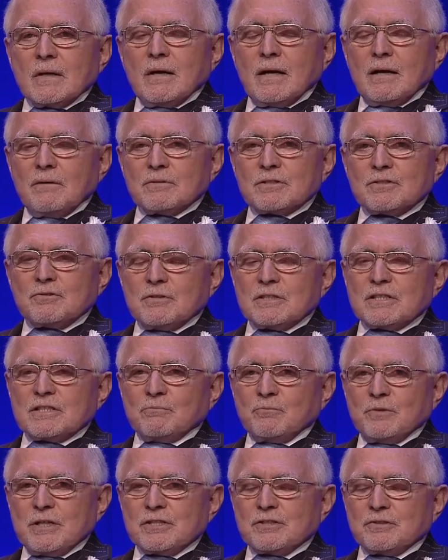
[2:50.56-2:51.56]
I was doing
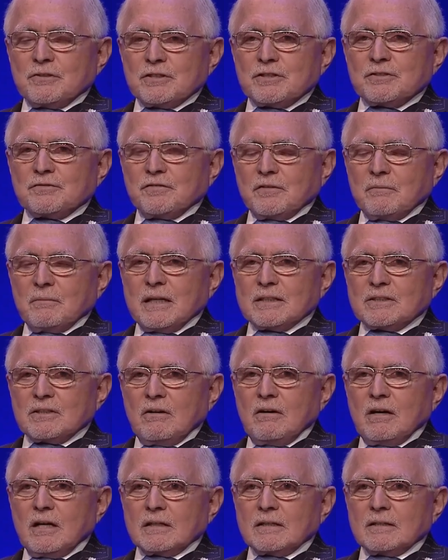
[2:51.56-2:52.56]
some research for my
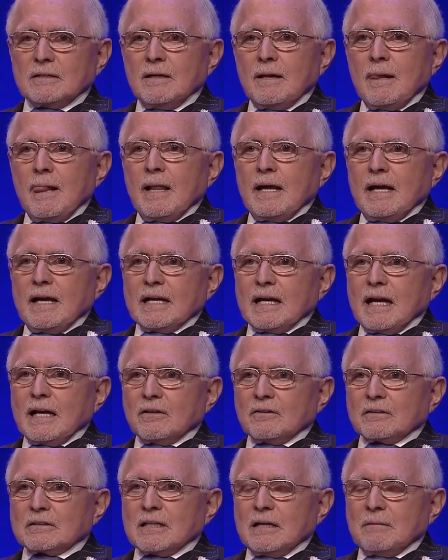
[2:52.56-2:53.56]
talk, and
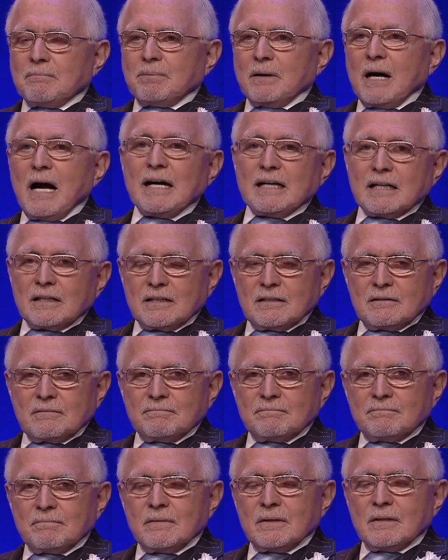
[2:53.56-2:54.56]
I looked up
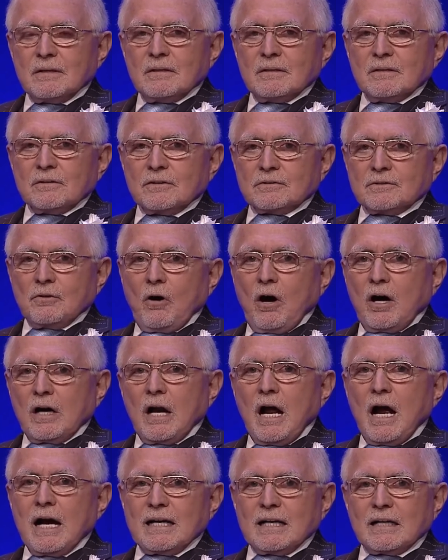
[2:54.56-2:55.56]
Heineken.
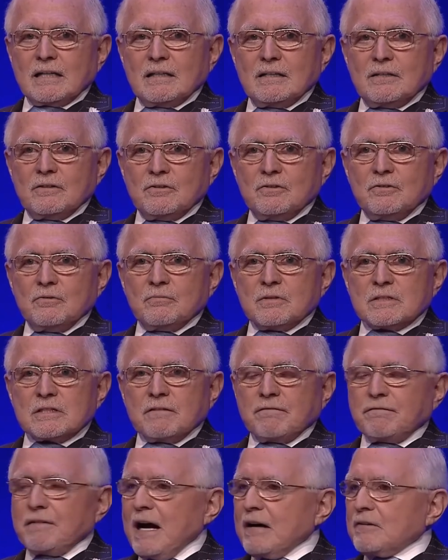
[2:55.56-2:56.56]
Gerard Heineken, who
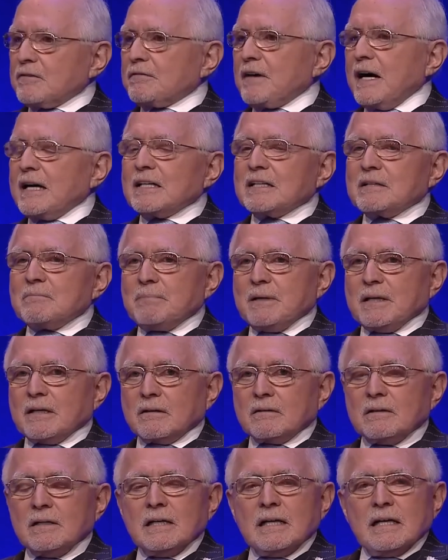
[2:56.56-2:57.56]
was the founder of Heineken
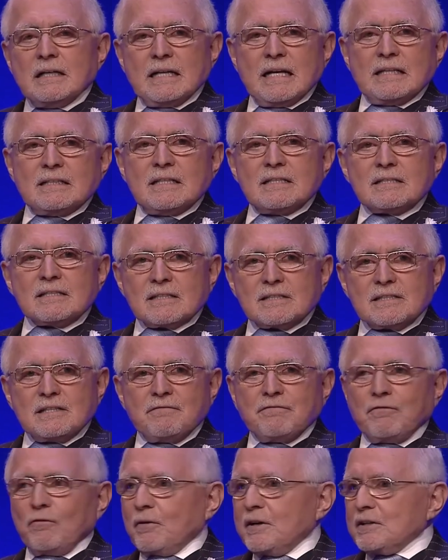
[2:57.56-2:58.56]
beer in
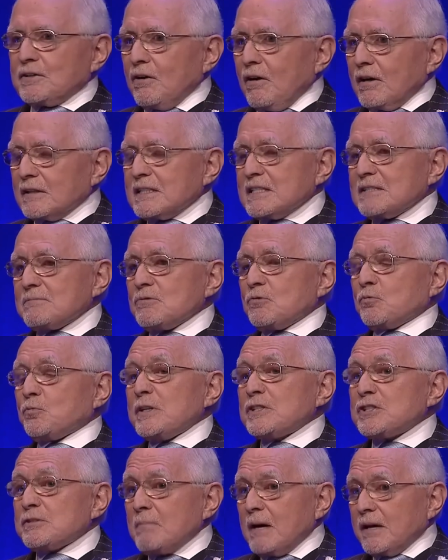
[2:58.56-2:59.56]
1864, he talked his
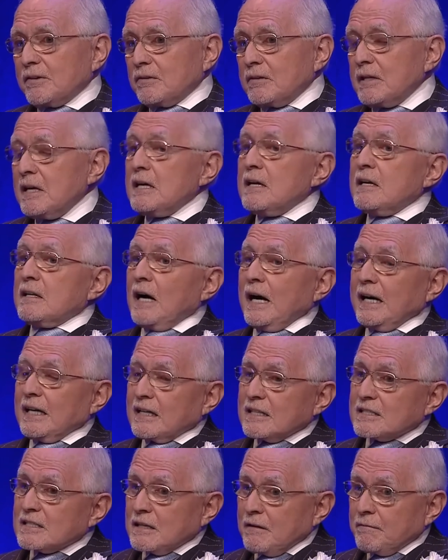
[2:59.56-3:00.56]
rich mother,
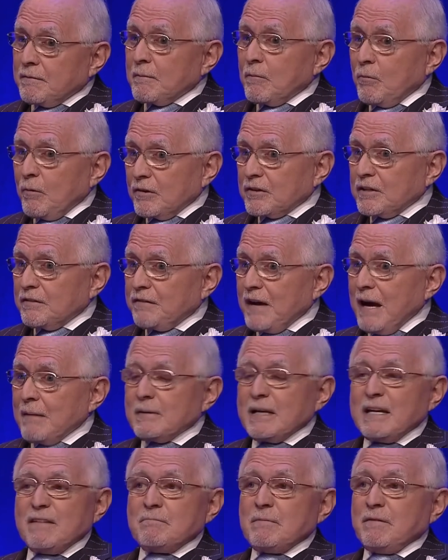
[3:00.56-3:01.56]
Heineken's come from a wealthy
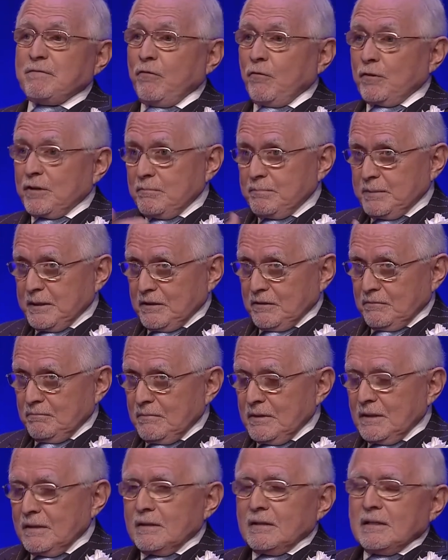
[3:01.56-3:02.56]
family even before the beer.
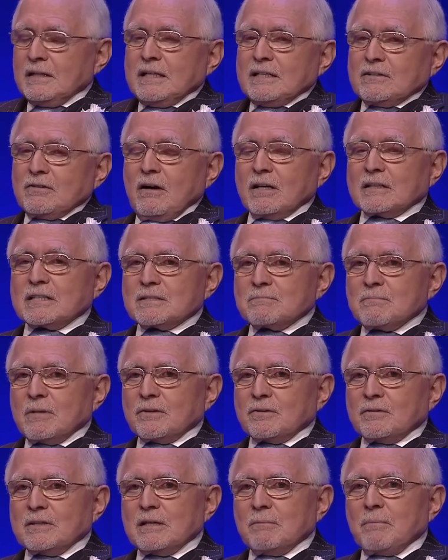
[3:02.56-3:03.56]
He talked his
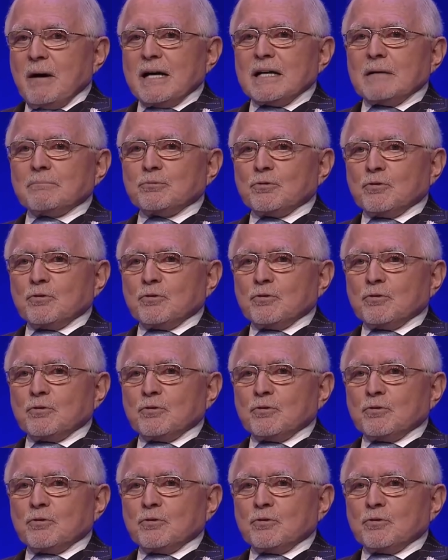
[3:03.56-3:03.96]
mother into buying a